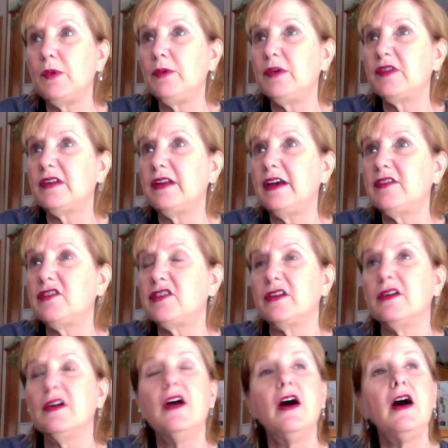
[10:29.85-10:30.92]
for. That was the
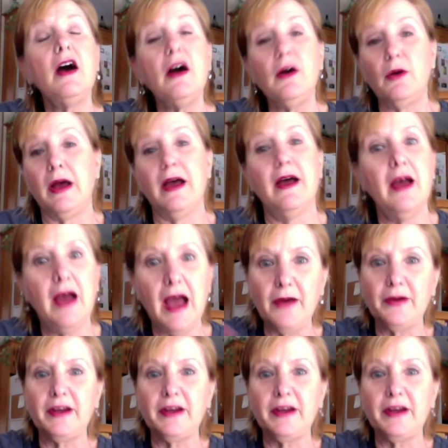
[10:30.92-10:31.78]
first year.